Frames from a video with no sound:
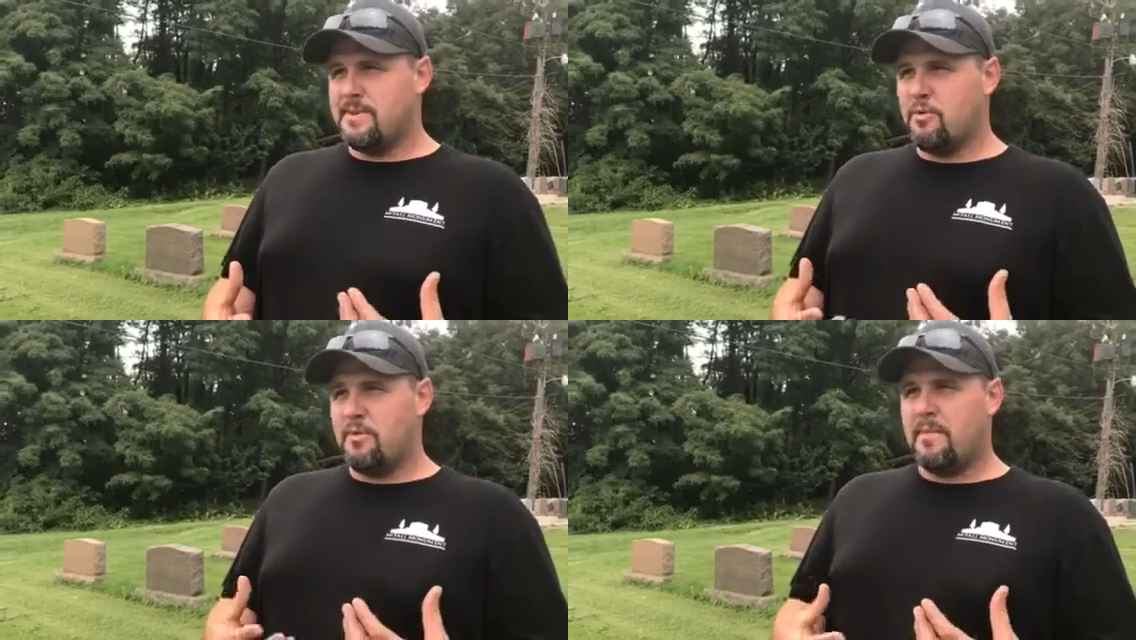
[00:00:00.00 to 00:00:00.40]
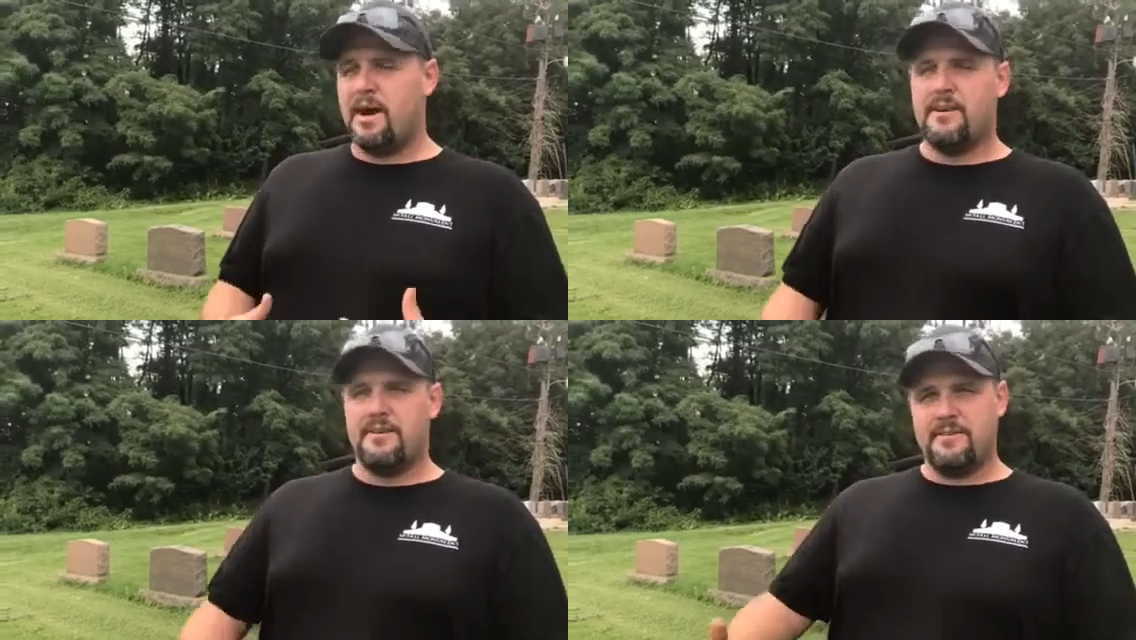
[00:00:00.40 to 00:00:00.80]
a more
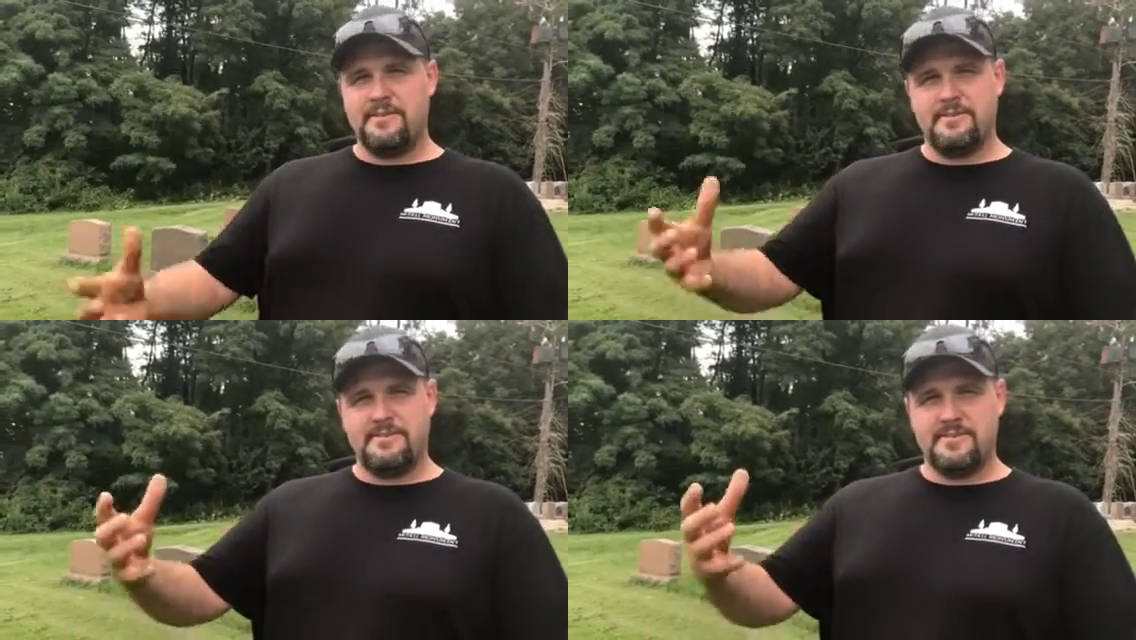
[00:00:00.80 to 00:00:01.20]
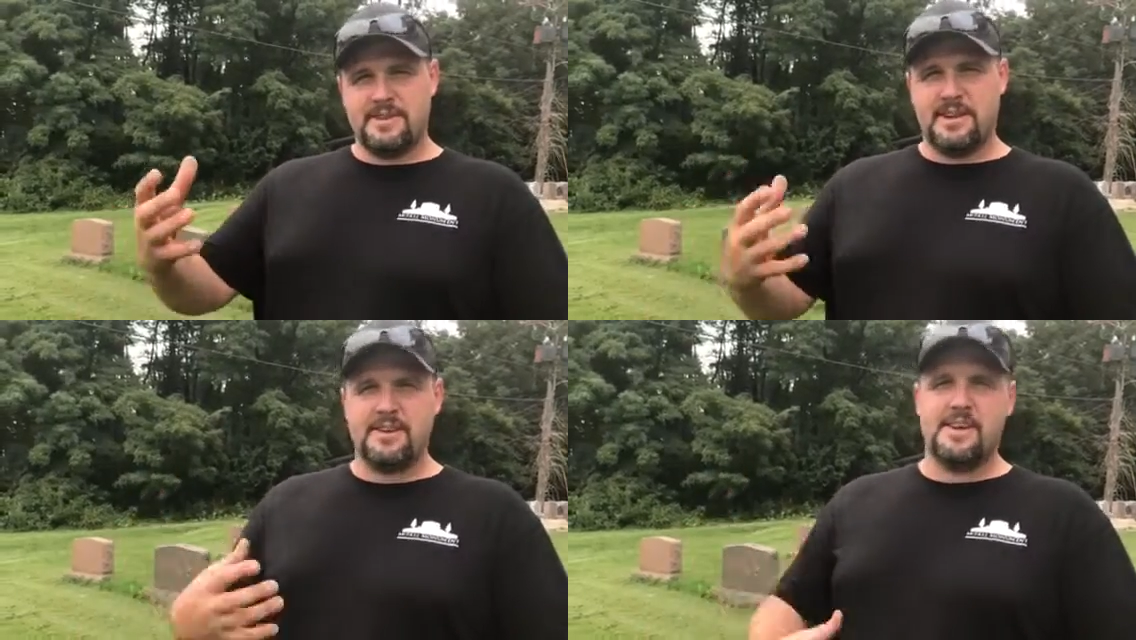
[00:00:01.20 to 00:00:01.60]
modern
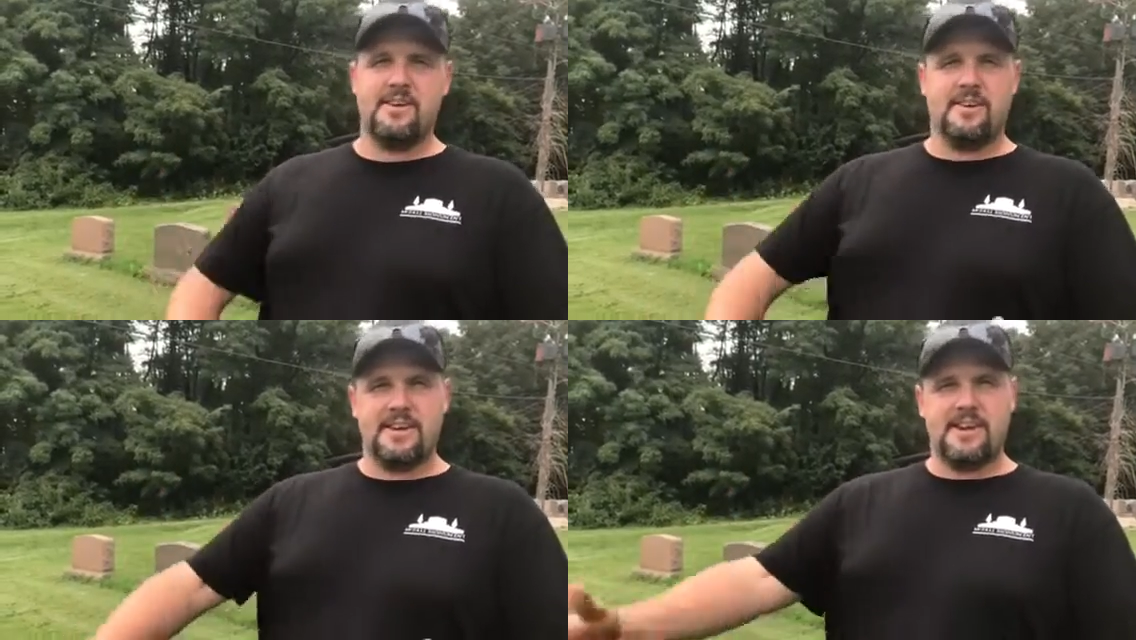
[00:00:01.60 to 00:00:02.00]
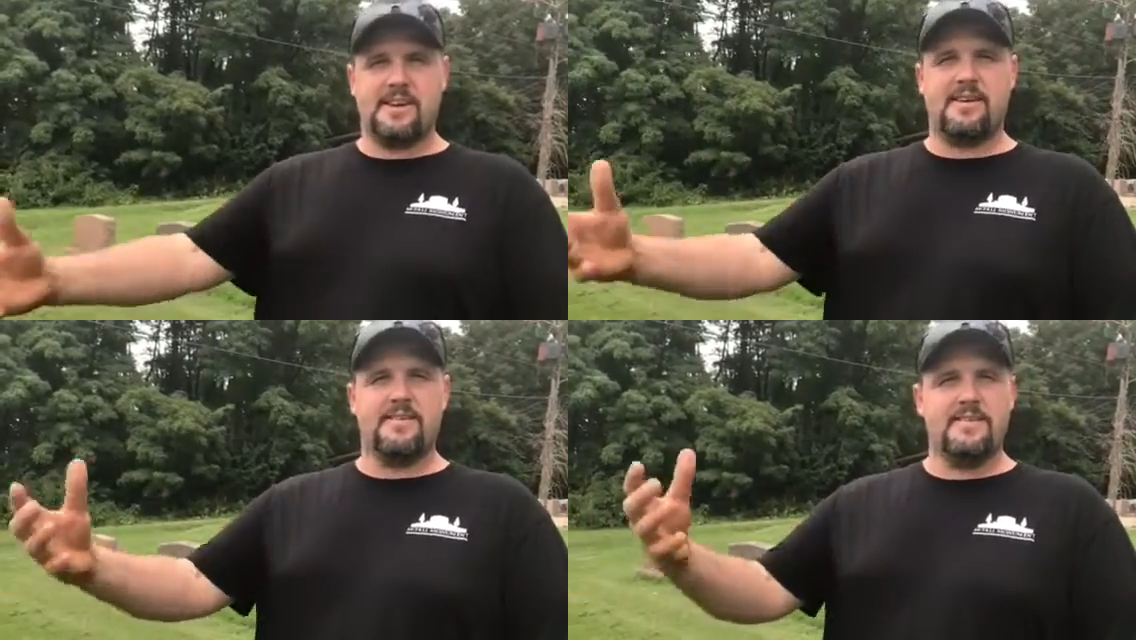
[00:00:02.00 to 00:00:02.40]
technique on getting